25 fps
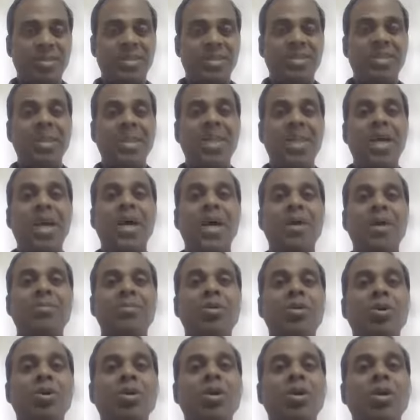then I am
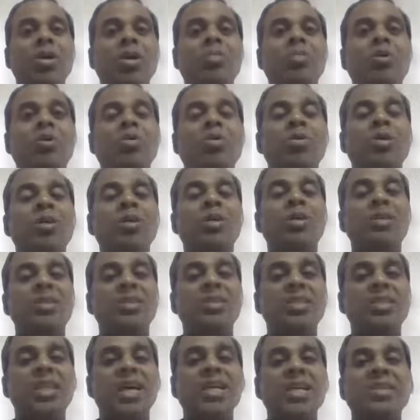talking about the
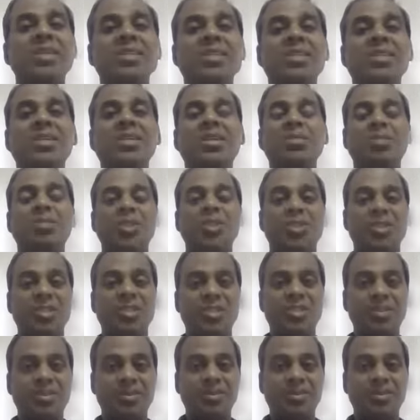statistical measure.